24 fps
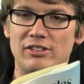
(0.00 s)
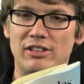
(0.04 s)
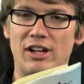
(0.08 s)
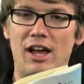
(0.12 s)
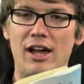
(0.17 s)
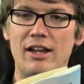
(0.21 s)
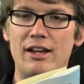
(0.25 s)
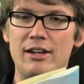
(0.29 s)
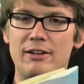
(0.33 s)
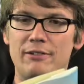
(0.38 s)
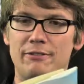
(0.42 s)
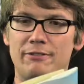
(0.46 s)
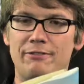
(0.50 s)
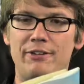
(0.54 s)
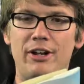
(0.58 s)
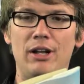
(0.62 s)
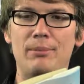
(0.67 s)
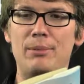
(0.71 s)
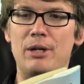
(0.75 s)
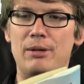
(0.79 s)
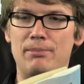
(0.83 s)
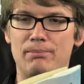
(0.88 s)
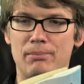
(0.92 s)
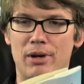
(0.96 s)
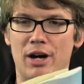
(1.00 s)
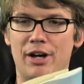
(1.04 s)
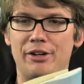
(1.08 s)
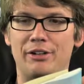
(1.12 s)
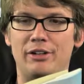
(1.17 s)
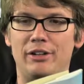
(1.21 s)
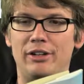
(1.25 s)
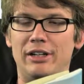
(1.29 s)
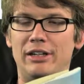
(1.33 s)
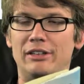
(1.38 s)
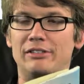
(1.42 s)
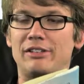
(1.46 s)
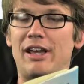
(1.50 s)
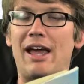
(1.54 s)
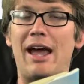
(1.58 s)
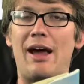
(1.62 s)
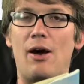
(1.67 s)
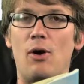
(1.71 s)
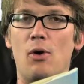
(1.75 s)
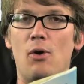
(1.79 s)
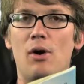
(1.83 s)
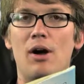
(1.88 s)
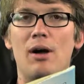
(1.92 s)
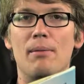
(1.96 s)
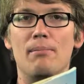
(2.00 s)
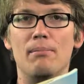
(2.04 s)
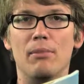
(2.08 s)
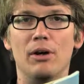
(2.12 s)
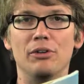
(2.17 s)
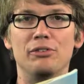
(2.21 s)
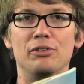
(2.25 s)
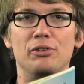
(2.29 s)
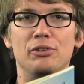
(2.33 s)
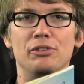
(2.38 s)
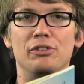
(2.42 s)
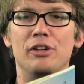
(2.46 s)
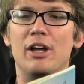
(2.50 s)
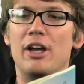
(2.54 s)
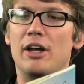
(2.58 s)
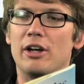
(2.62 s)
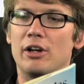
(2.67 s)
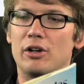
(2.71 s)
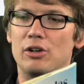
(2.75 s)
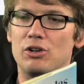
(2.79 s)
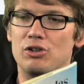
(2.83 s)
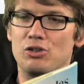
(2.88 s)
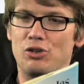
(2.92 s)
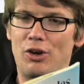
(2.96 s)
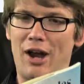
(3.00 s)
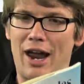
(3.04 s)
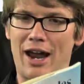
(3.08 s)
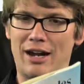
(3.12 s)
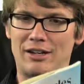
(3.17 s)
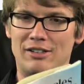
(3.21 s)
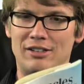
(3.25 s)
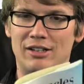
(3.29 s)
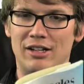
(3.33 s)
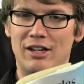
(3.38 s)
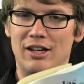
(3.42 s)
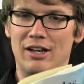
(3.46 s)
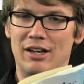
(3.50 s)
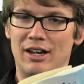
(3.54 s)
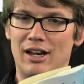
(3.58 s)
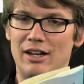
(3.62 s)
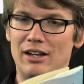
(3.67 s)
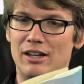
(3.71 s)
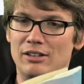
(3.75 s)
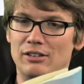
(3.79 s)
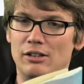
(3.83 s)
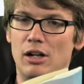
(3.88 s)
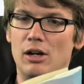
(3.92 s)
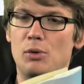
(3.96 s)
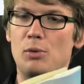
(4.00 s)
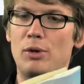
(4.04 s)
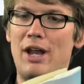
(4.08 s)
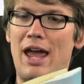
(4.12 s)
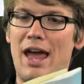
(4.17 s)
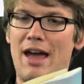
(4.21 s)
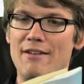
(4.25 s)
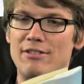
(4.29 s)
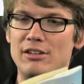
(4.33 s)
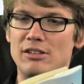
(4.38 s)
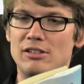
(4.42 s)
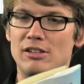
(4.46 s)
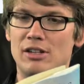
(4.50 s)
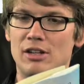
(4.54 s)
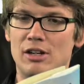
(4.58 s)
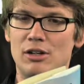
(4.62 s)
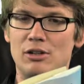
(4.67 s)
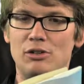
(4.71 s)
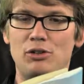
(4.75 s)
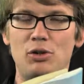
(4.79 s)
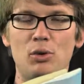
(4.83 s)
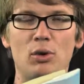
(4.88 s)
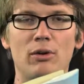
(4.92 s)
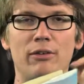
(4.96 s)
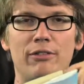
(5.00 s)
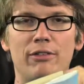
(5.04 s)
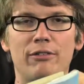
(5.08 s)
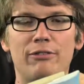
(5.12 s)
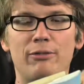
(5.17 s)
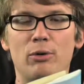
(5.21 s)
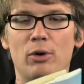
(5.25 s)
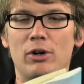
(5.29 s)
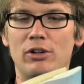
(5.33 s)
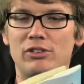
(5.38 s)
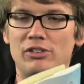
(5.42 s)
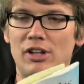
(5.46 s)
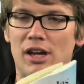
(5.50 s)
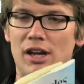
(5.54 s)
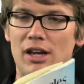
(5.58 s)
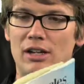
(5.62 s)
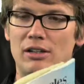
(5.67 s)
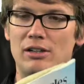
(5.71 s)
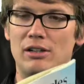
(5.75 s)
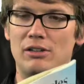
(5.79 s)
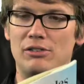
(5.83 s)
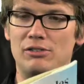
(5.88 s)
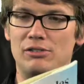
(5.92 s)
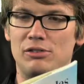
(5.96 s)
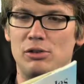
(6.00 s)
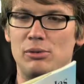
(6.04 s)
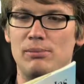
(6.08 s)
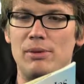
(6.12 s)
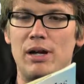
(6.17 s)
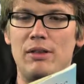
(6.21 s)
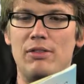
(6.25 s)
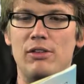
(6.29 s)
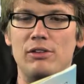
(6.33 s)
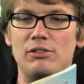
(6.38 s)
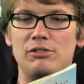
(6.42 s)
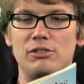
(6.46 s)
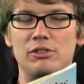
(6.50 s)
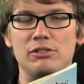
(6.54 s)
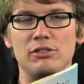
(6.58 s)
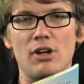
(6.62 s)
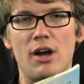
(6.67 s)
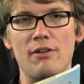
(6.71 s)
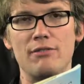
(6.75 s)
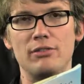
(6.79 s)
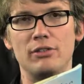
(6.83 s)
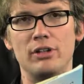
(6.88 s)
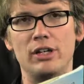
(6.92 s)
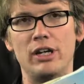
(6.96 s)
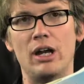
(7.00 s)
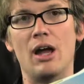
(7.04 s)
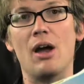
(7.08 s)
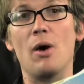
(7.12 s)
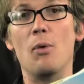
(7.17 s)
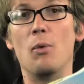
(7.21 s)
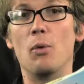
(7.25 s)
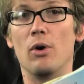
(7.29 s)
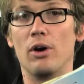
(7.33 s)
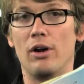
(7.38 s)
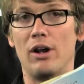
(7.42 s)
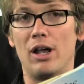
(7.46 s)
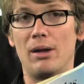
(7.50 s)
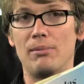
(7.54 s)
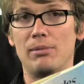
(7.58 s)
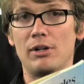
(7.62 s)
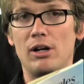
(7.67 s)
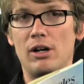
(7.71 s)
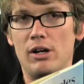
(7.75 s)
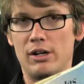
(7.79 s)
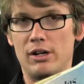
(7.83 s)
sliding filament model is how muscles contract. And as luck would have it, 2 of the 4 scientists who made this discovery were named